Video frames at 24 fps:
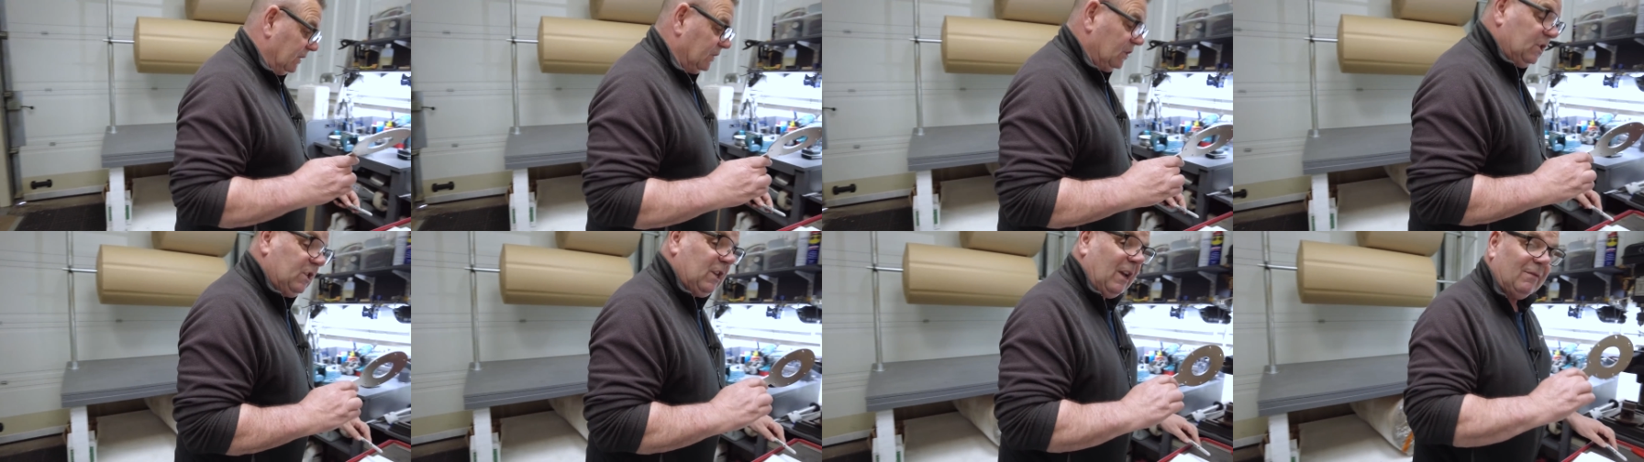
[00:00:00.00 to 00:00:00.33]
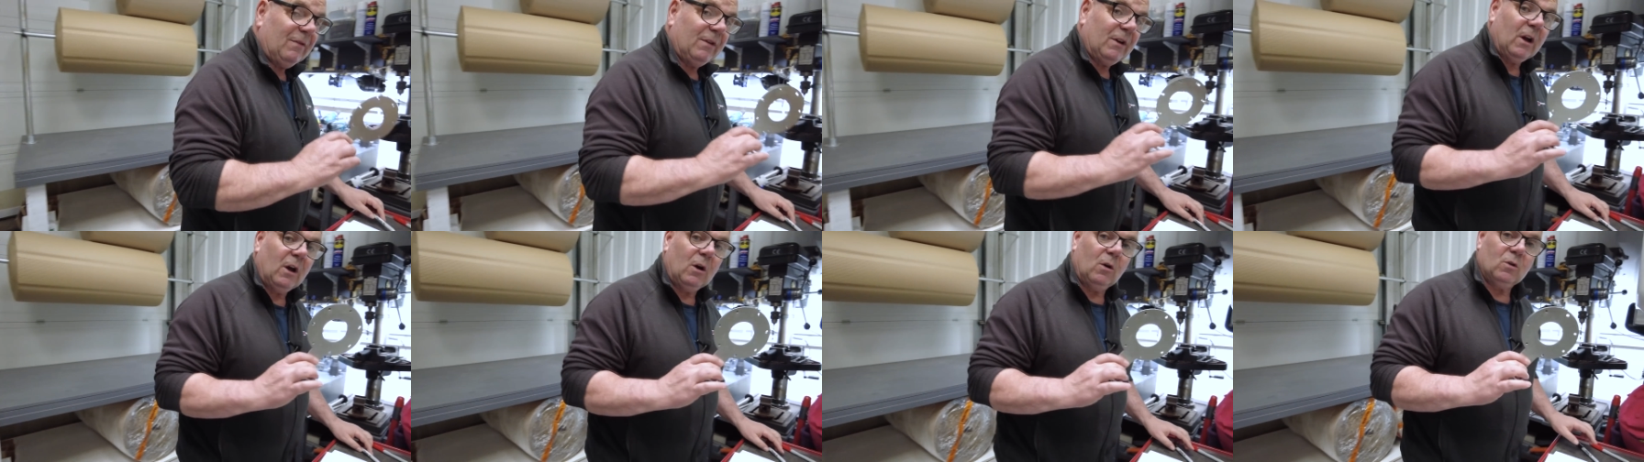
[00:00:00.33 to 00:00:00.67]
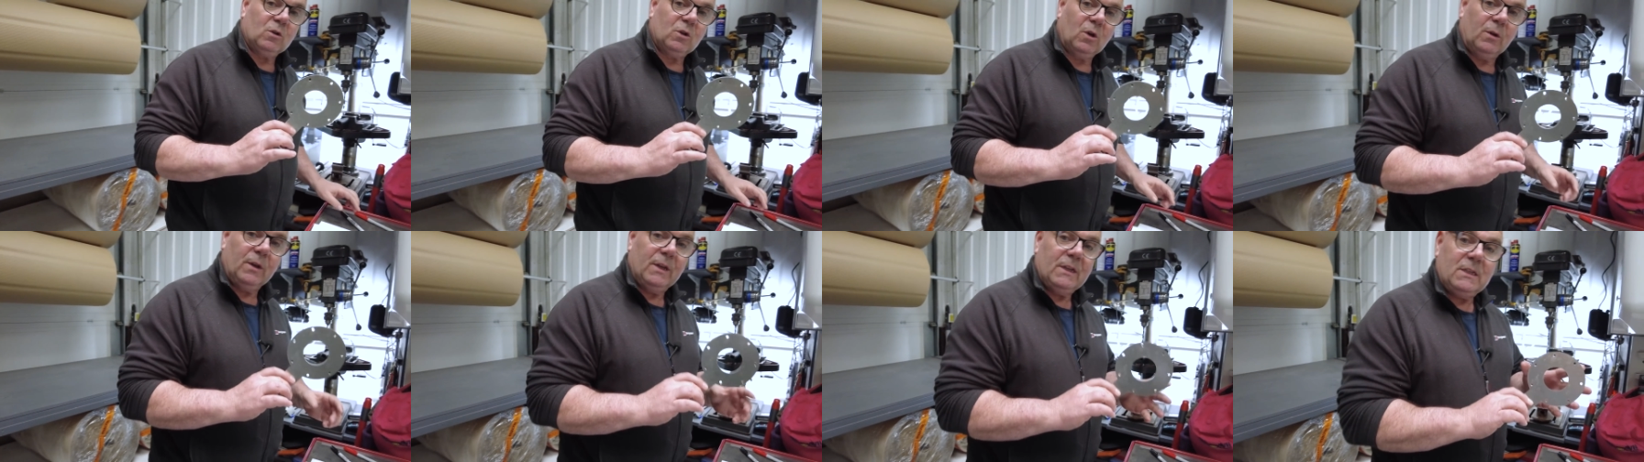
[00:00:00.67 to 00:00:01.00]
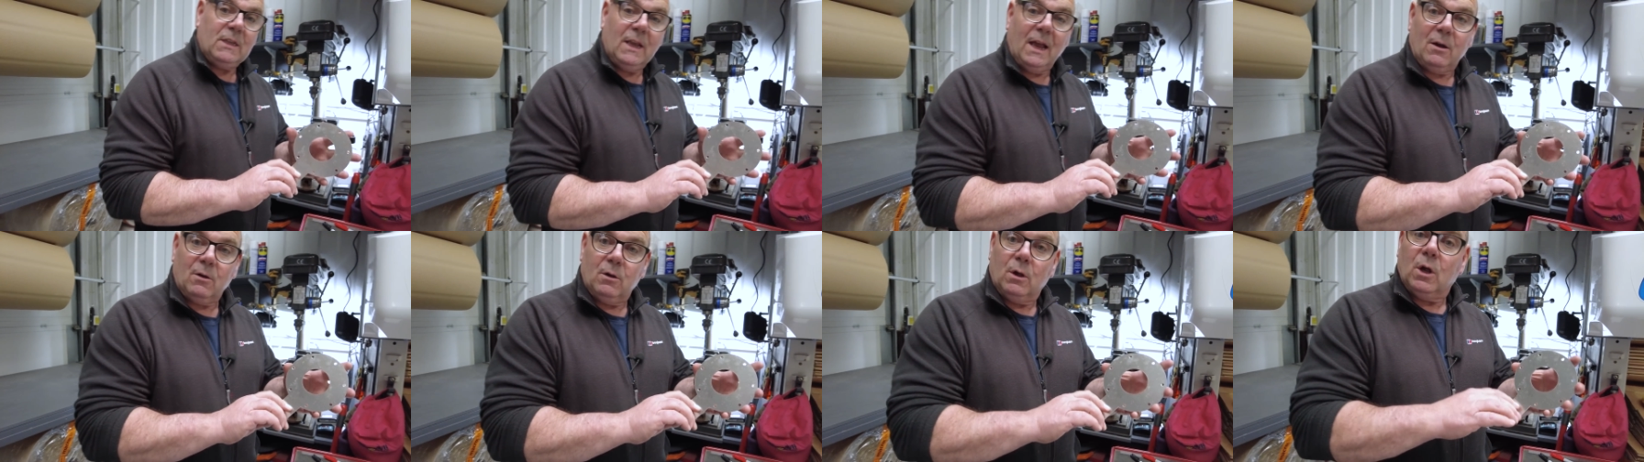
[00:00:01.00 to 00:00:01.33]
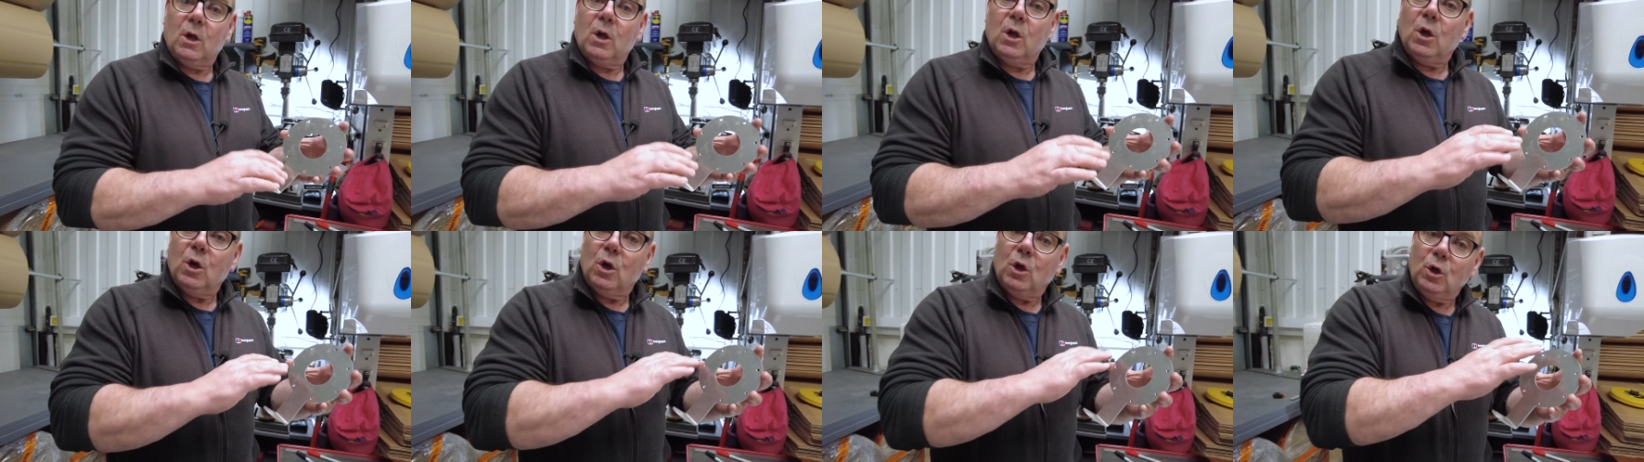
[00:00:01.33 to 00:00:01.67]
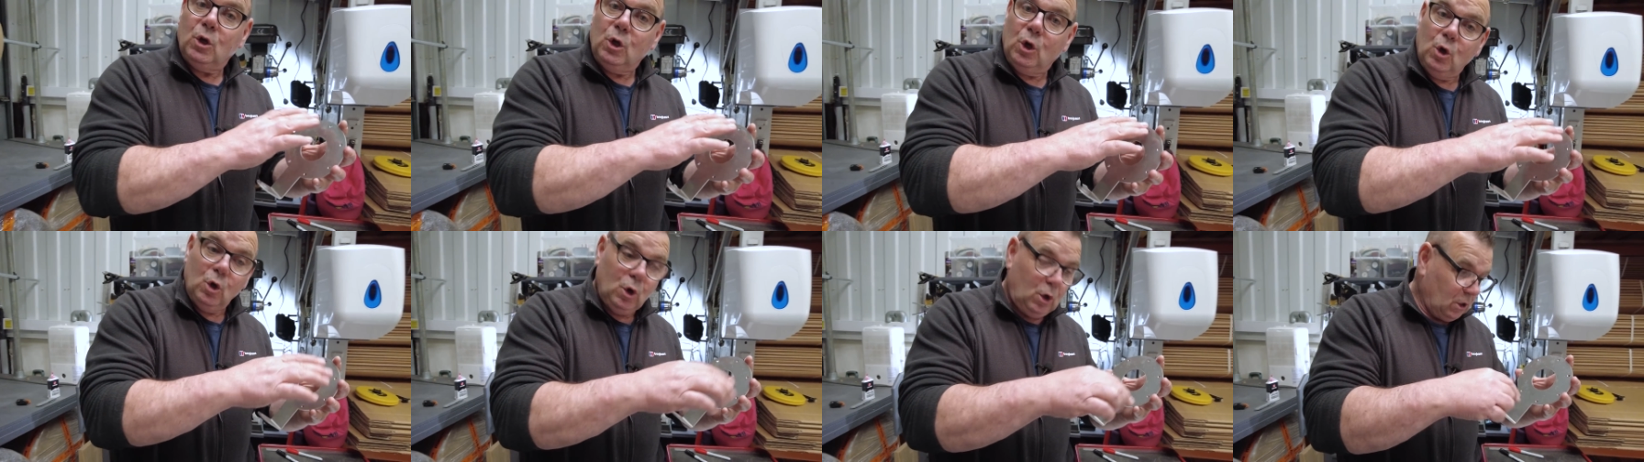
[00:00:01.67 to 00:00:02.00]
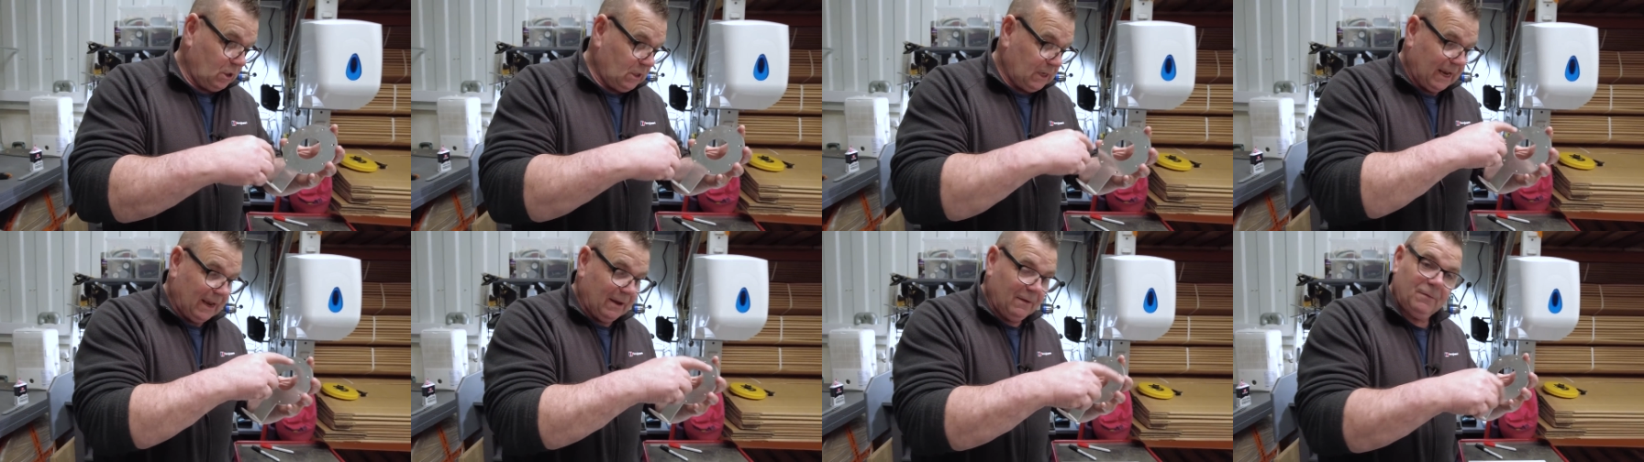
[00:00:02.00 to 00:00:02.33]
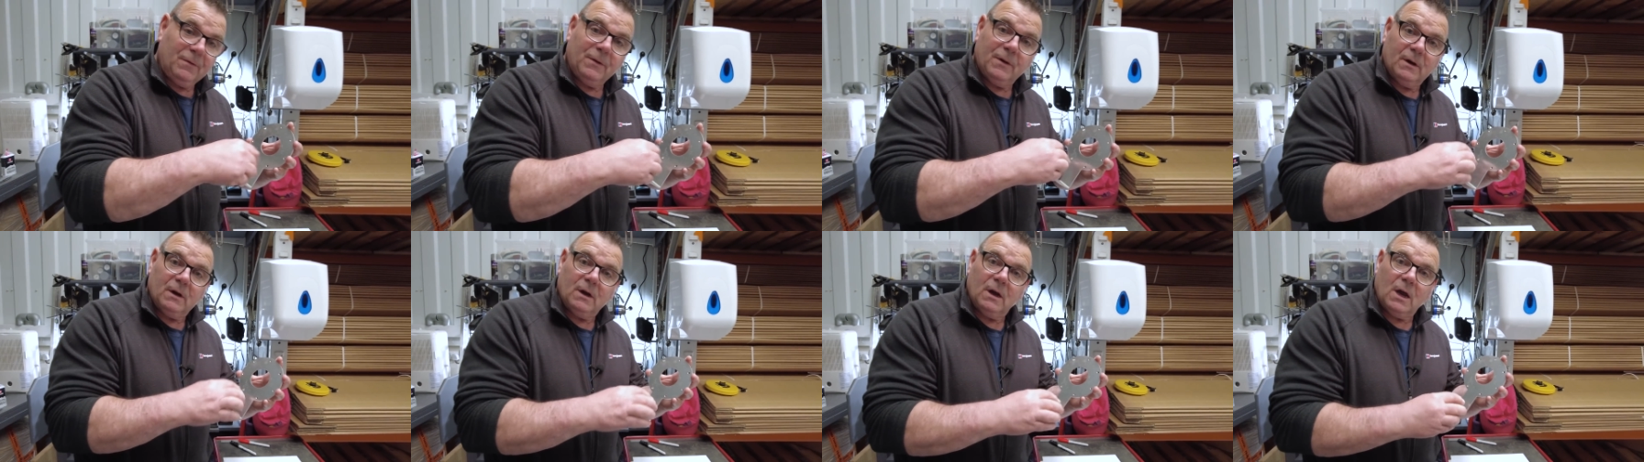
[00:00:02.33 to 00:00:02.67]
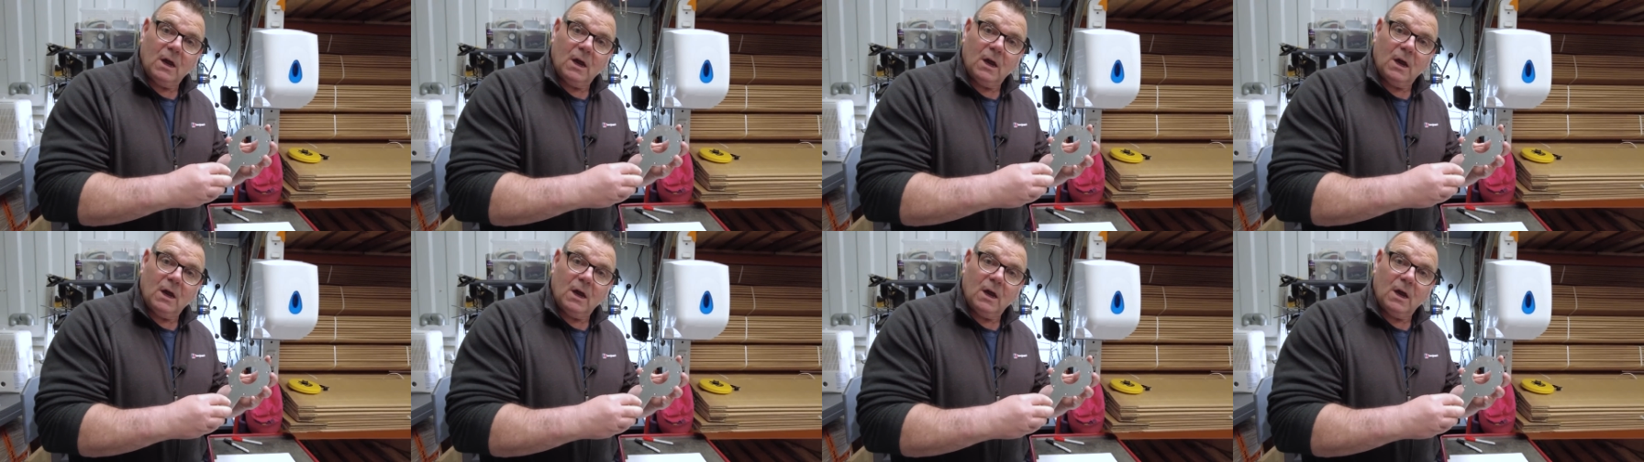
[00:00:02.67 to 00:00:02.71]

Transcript: there's seven holes on this. Now, you could have